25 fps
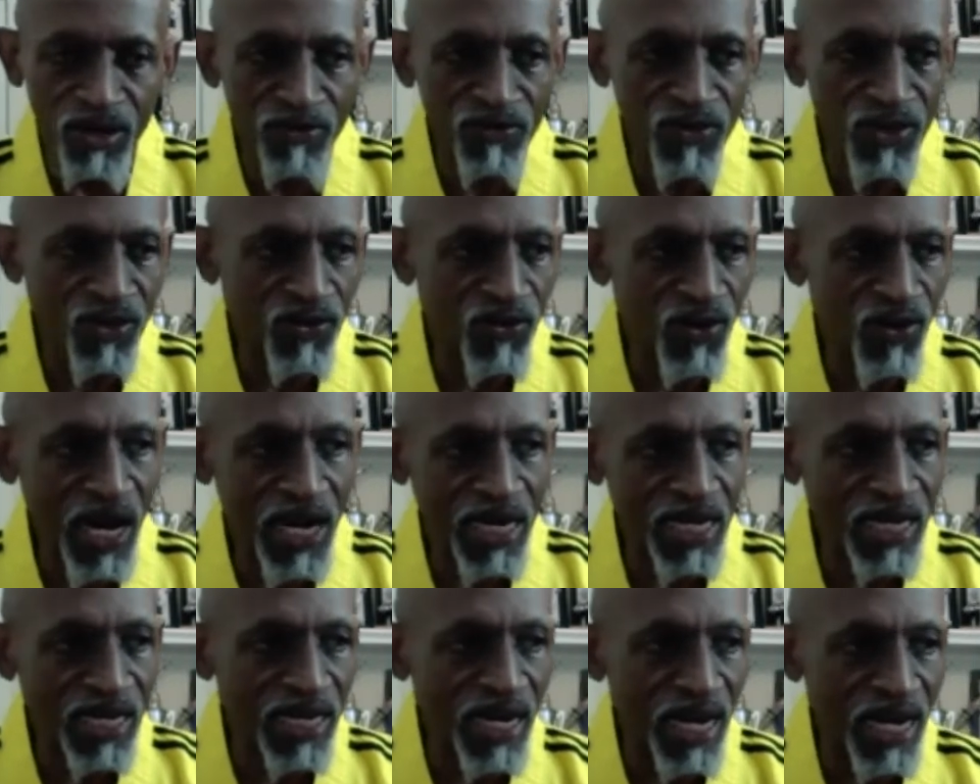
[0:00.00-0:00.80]
if the
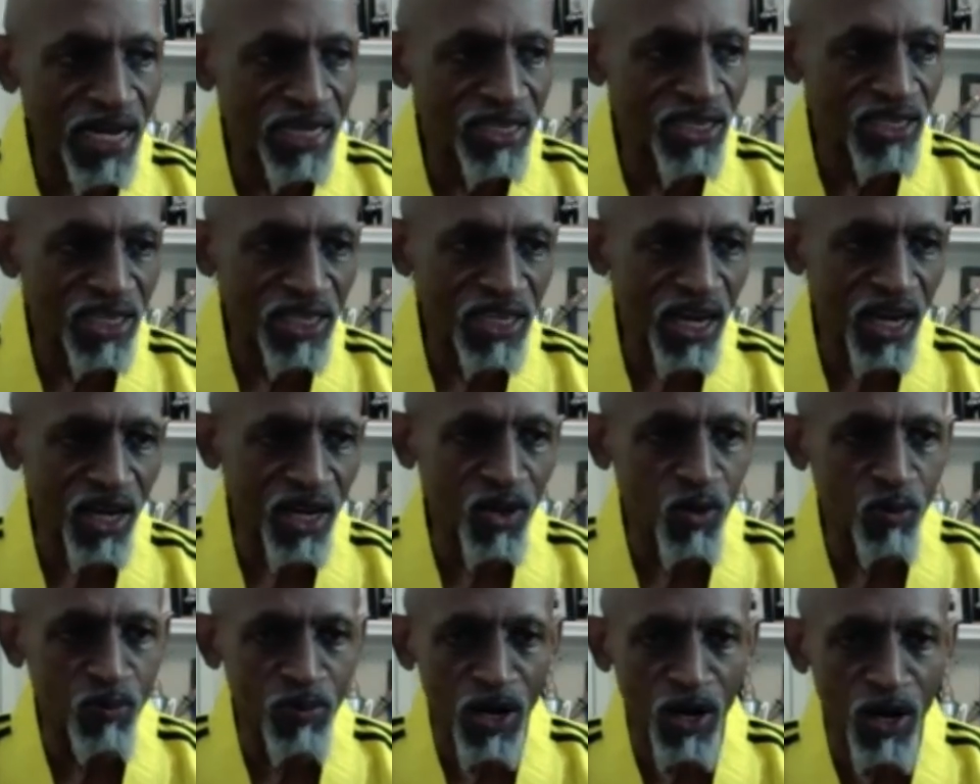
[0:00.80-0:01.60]
karate guy is a
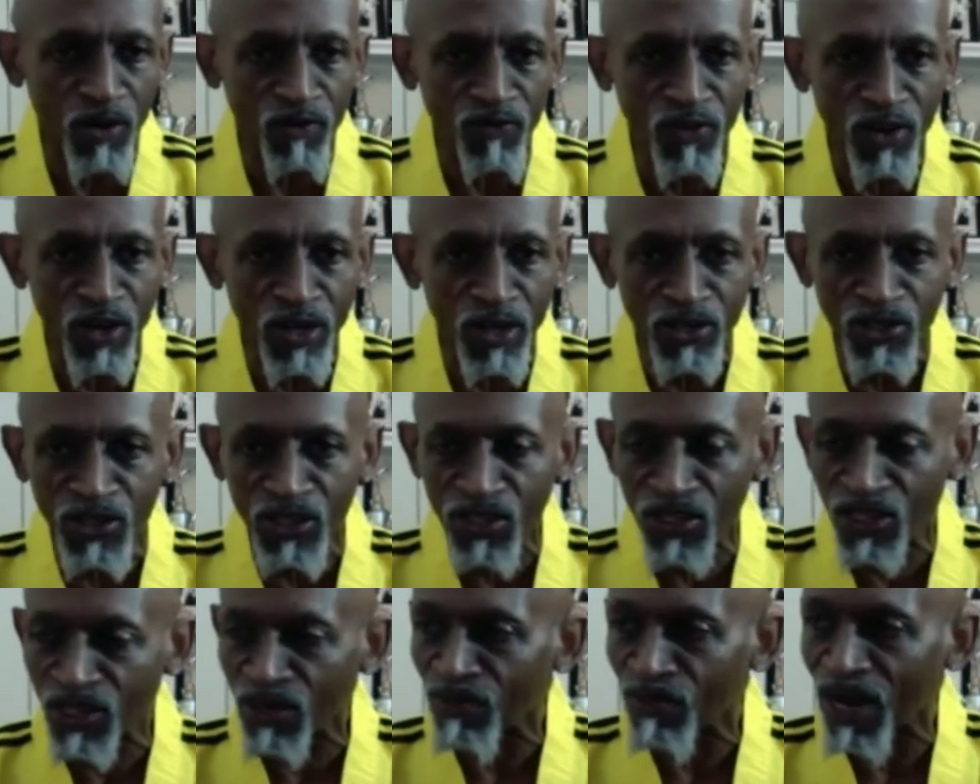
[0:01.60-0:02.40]
yellow belt
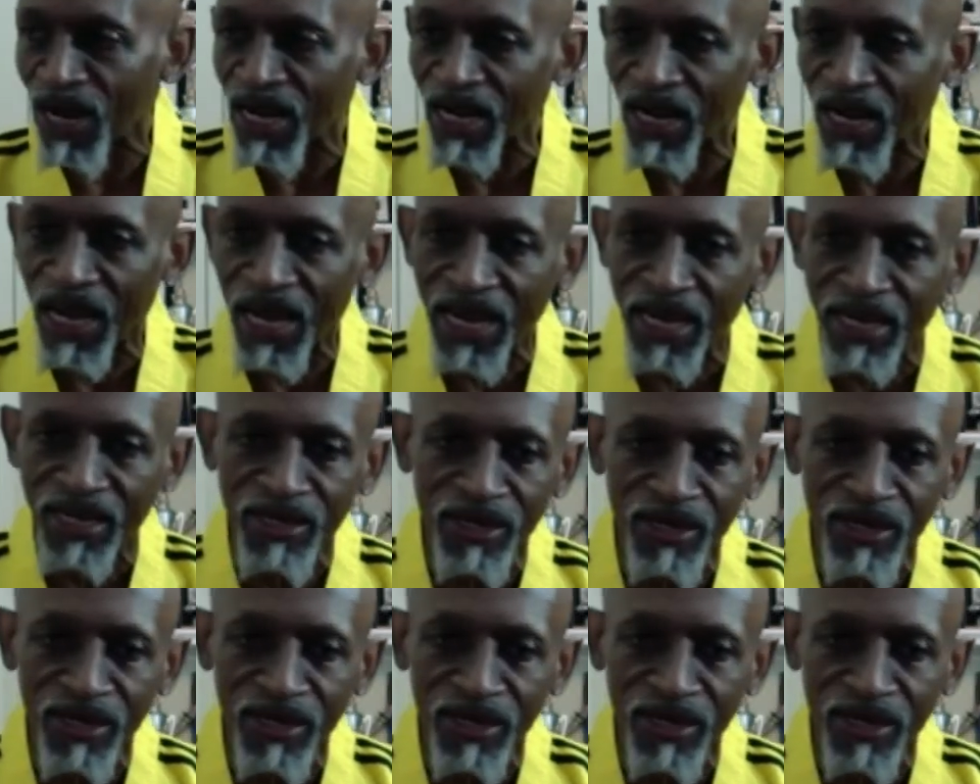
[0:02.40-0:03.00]
versus somebody like,